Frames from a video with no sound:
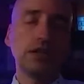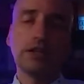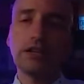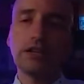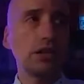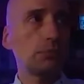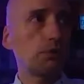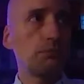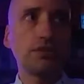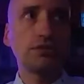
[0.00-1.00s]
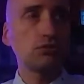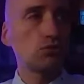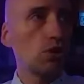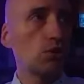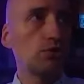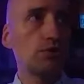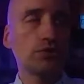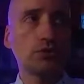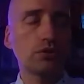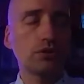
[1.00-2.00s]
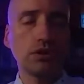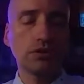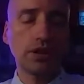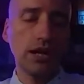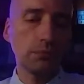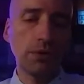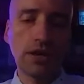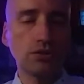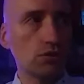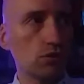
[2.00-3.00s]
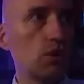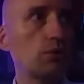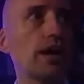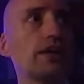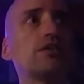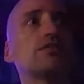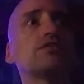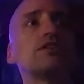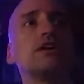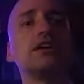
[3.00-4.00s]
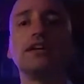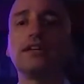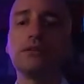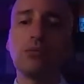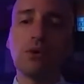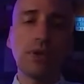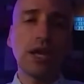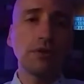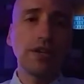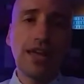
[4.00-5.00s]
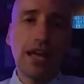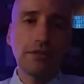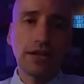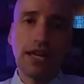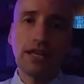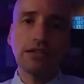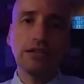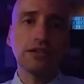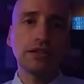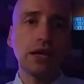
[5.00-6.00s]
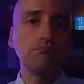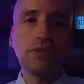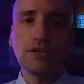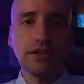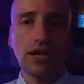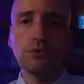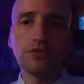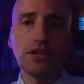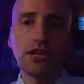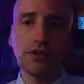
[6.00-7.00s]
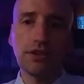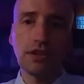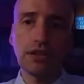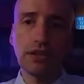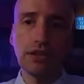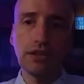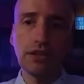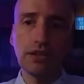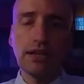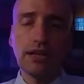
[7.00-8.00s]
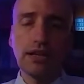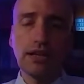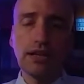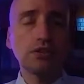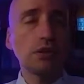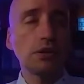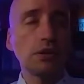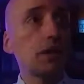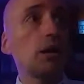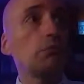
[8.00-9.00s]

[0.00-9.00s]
You'll end up with missing rows or column headers or row headers. You won't be able to navigate. You get miscounts and everything. It's just a big